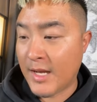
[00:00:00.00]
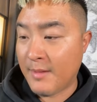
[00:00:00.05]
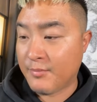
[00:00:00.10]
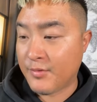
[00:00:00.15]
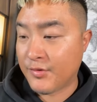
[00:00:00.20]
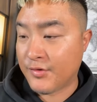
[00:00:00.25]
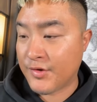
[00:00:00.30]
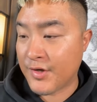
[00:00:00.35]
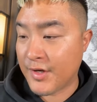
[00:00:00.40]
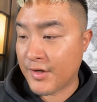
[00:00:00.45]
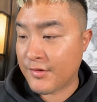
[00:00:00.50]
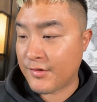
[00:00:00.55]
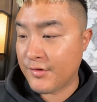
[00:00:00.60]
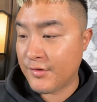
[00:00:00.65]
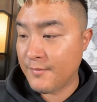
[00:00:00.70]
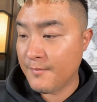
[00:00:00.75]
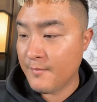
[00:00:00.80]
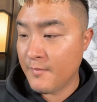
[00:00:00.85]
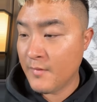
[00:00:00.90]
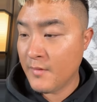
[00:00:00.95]
chapter
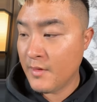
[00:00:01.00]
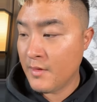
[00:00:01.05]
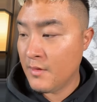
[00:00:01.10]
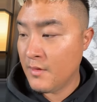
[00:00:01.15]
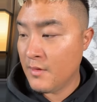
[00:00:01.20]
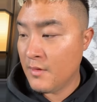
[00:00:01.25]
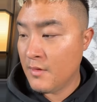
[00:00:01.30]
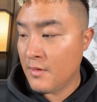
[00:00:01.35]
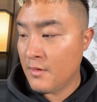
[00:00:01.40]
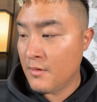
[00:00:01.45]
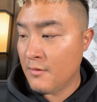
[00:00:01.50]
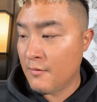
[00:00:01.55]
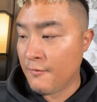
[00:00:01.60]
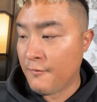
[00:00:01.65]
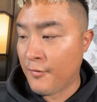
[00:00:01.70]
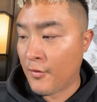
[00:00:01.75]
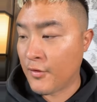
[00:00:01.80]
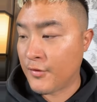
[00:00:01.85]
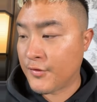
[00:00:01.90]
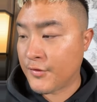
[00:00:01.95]
6,
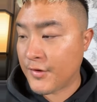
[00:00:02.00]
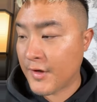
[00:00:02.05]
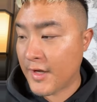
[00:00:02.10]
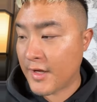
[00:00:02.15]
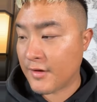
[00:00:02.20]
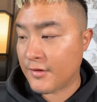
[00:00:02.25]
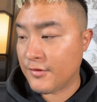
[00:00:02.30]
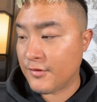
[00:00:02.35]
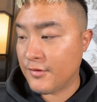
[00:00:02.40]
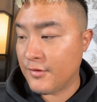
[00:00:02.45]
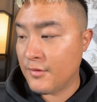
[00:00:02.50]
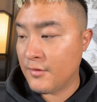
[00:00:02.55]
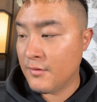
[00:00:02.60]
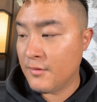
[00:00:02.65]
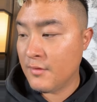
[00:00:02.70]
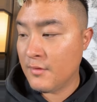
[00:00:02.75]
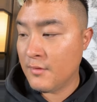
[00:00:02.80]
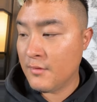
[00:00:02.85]
verse 6.